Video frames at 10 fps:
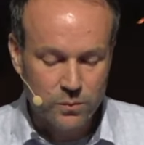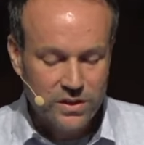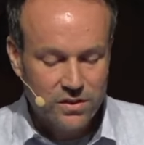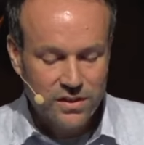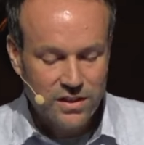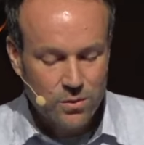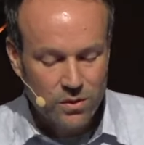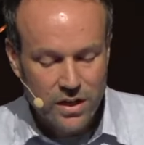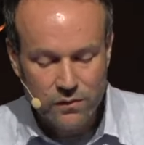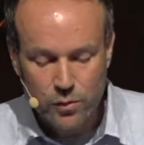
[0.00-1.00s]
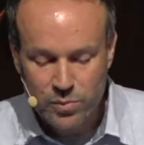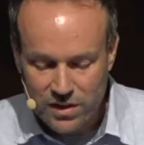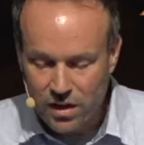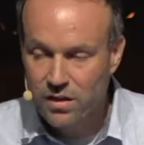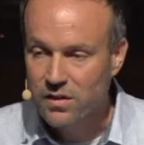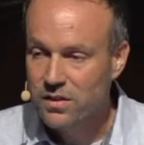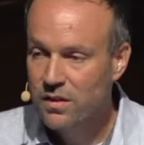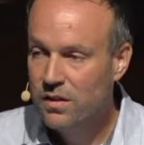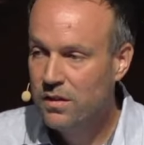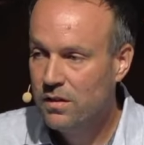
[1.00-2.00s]
We learn that you are never beyond
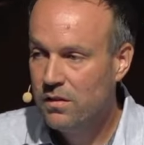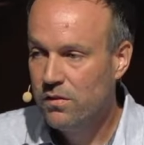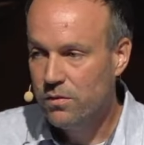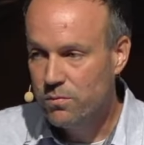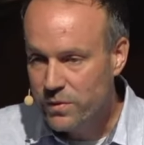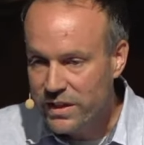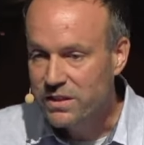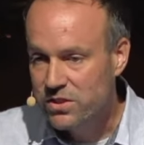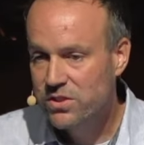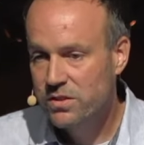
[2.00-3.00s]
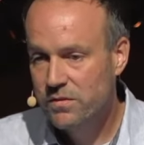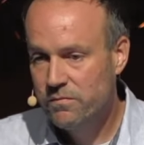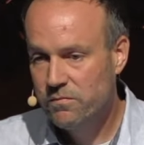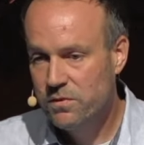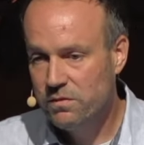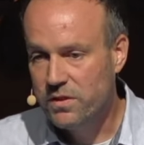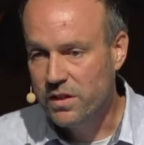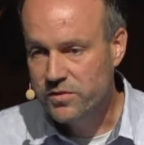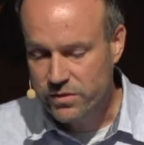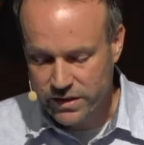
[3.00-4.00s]
the reach of
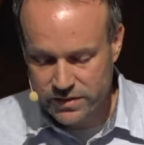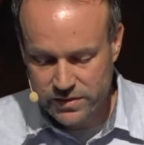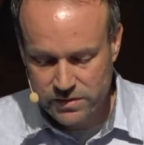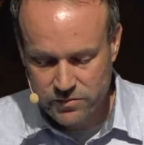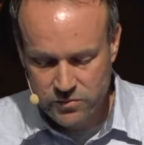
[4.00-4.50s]
God's grace.